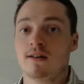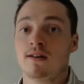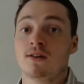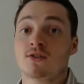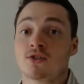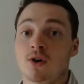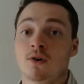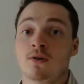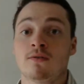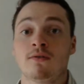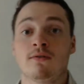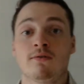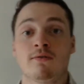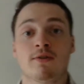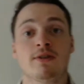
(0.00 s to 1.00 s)
So
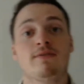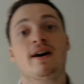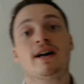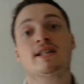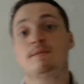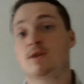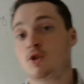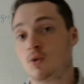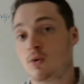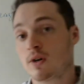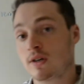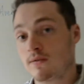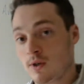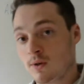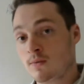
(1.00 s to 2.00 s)
for the vast majority
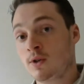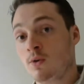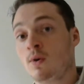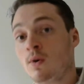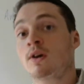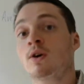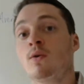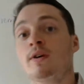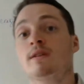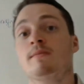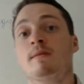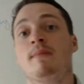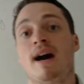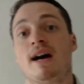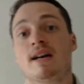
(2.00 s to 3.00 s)
of you, you are going to be
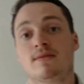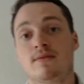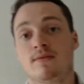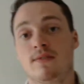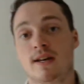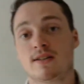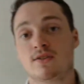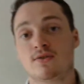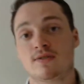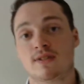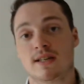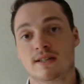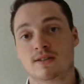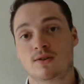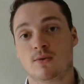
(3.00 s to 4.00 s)
passive investors. That
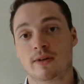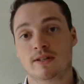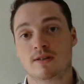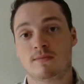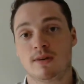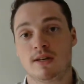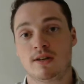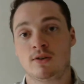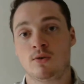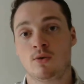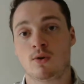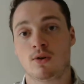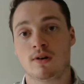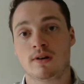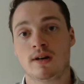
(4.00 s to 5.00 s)
is going to be
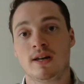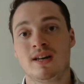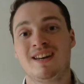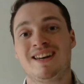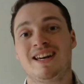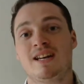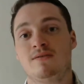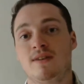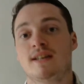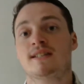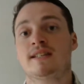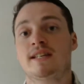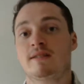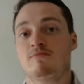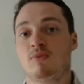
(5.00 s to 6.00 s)
your
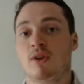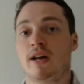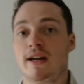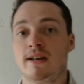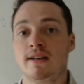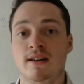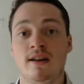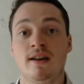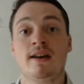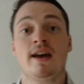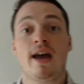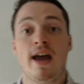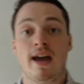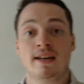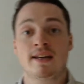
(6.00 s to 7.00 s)
investing plan.
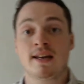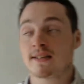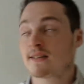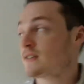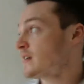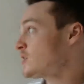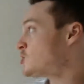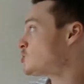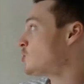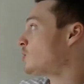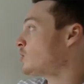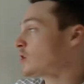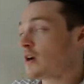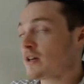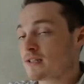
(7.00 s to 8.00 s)
And as such,
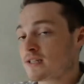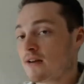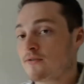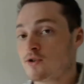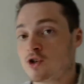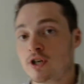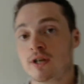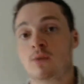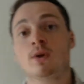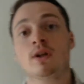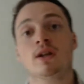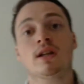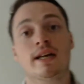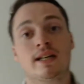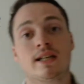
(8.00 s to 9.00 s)
dollar cost averaging will
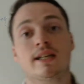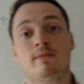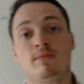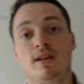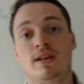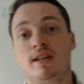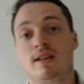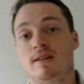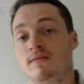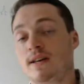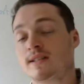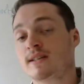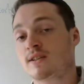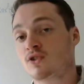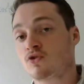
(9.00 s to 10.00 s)
likely be the
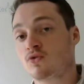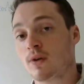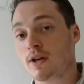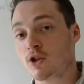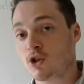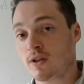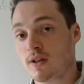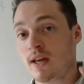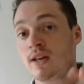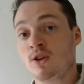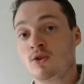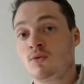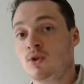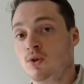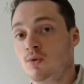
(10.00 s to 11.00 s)
investing strategy that
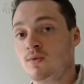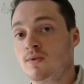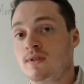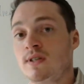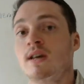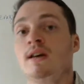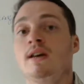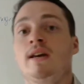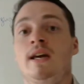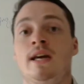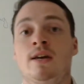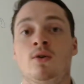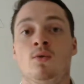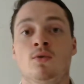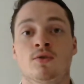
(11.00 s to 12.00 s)
you use
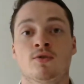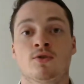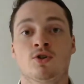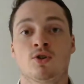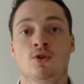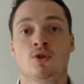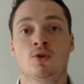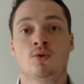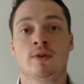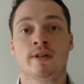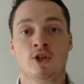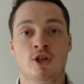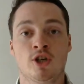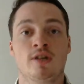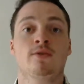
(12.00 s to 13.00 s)
in order to
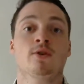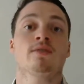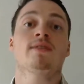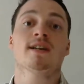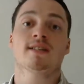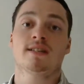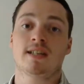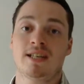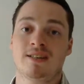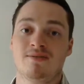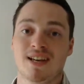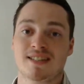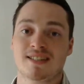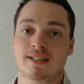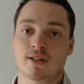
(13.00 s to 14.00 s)
achieve your
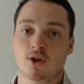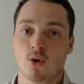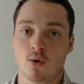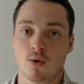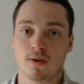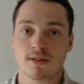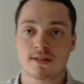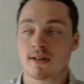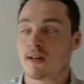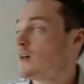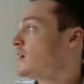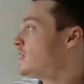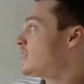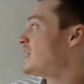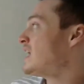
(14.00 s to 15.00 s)
investing goals.
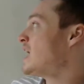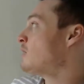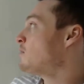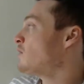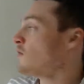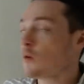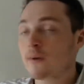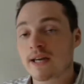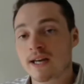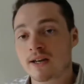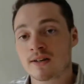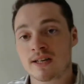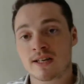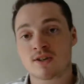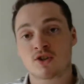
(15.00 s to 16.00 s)
Now, before we
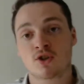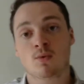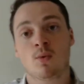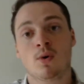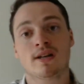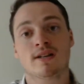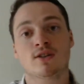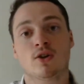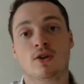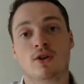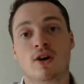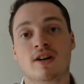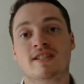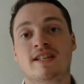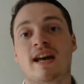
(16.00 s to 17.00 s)
get into what dollar
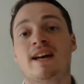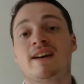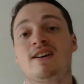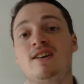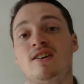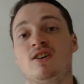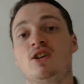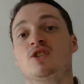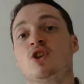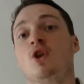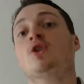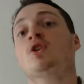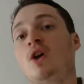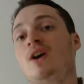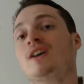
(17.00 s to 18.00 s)

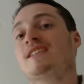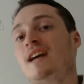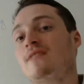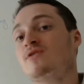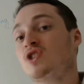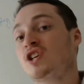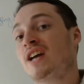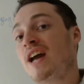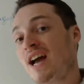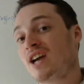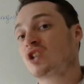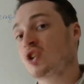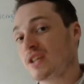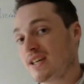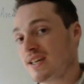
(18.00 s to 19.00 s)
cost averaging
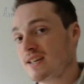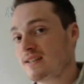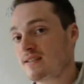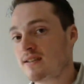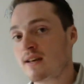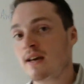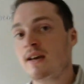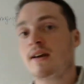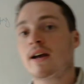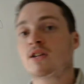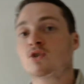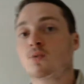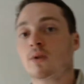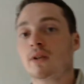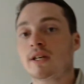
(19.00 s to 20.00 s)
actually is,
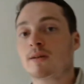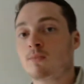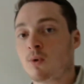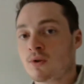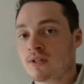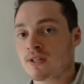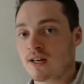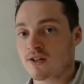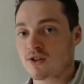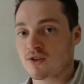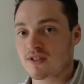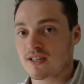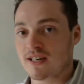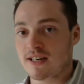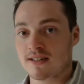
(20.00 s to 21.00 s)
it's really important to
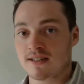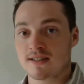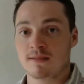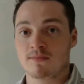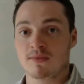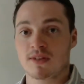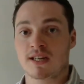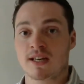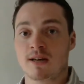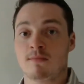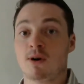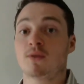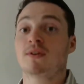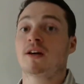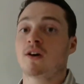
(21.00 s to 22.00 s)
understand something
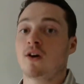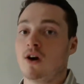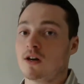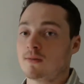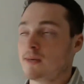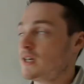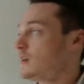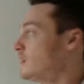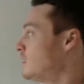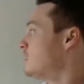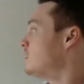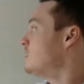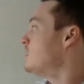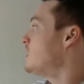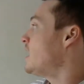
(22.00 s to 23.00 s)
about the economy.
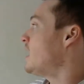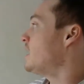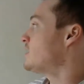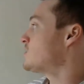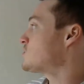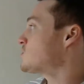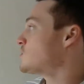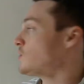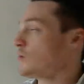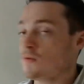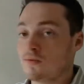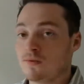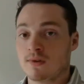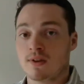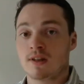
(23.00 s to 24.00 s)
And
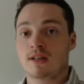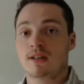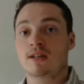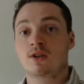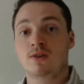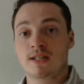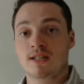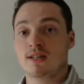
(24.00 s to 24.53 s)
so the thing that you need to